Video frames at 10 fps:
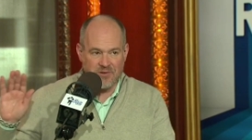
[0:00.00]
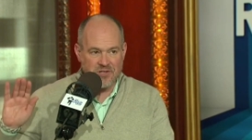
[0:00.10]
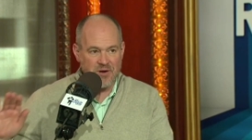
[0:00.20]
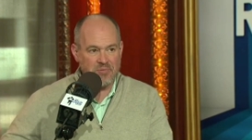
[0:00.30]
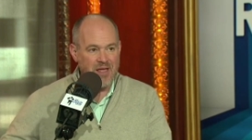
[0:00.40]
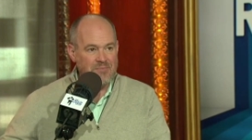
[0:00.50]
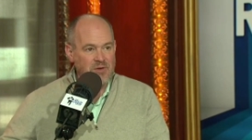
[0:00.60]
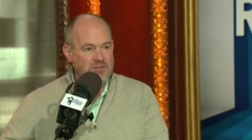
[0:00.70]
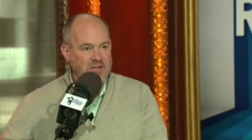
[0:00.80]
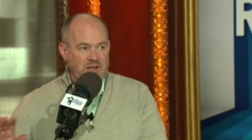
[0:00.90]
just going to play
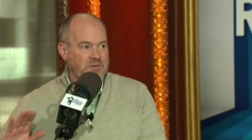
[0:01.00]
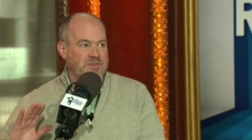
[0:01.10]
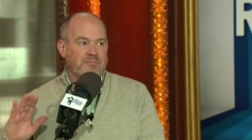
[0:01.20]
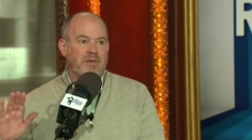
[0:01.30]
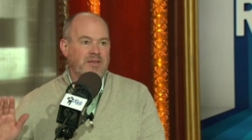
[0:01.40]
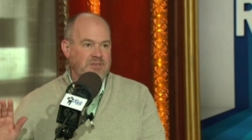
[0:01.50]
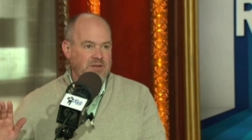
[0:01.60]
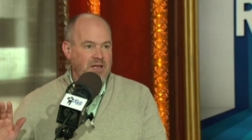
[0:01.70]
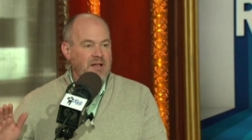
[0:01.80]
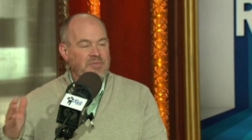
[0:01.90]
music and it was amazing. Awesome.